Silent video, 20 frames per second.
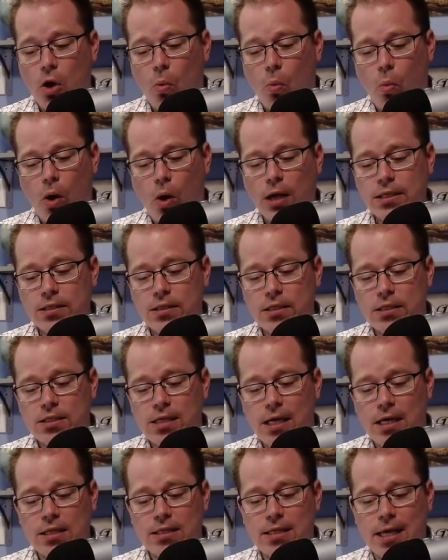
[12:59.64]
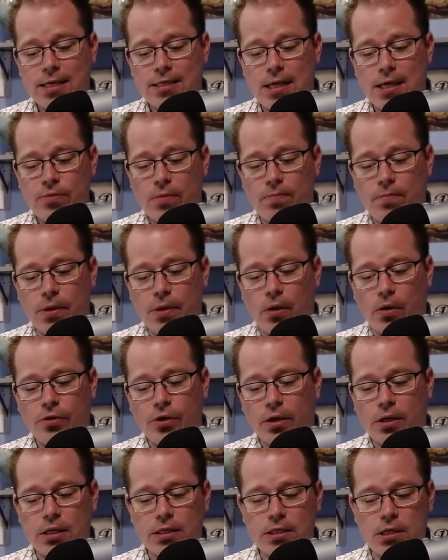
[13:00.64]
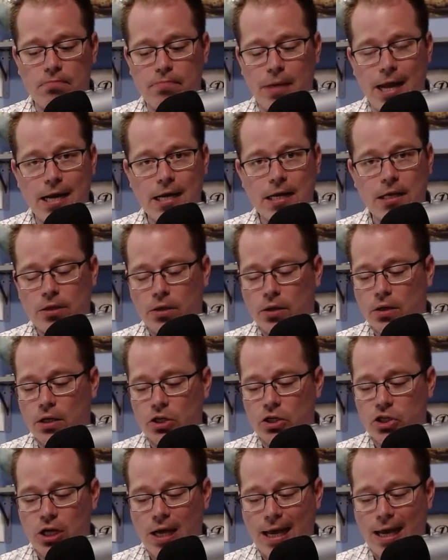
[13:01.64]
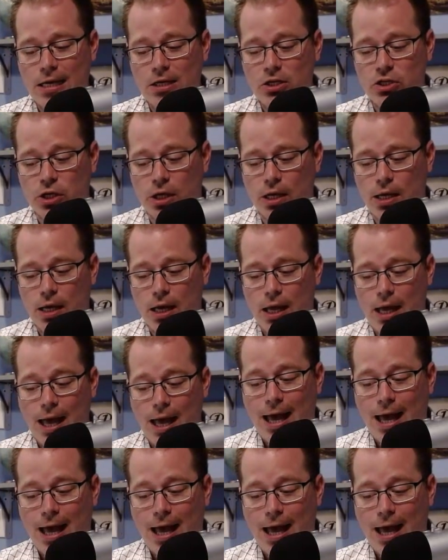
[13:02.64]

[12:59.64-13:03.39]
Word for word: Once the Senate takes up the bill, they're going to debate it, they're going to change it,